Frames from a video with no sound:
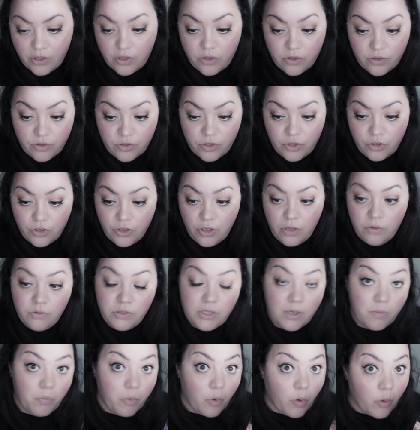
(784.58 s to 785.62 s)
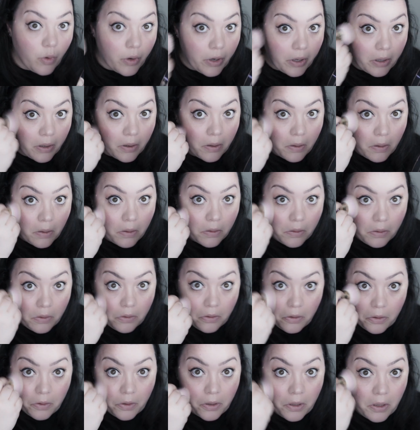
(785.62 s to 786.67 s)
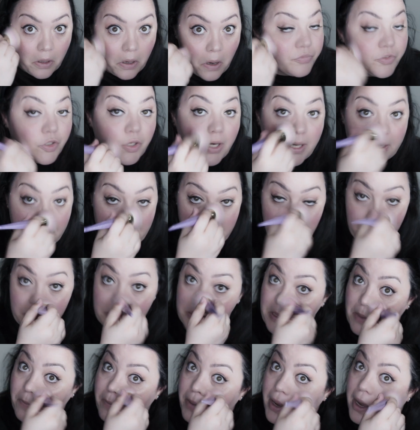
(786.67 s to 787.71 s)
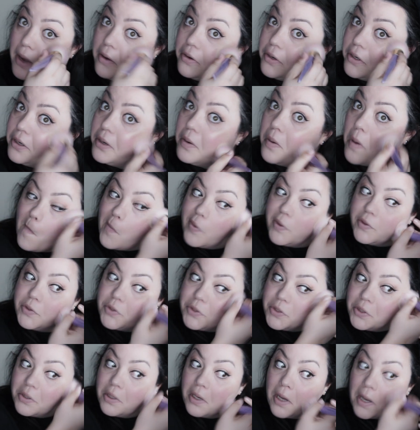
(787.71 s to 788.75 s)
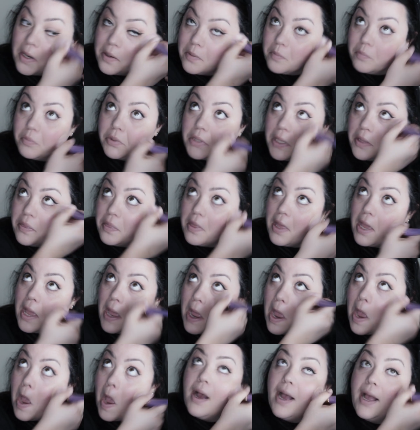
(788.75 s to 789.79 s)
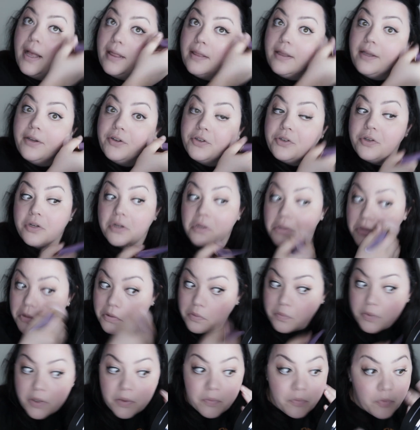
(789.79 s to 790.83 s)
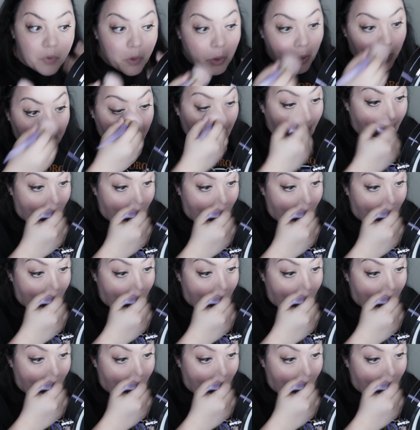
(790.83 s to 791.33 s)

use your Q-tip or your translucent powder. You should kind of blend that highlighter in a little bit more.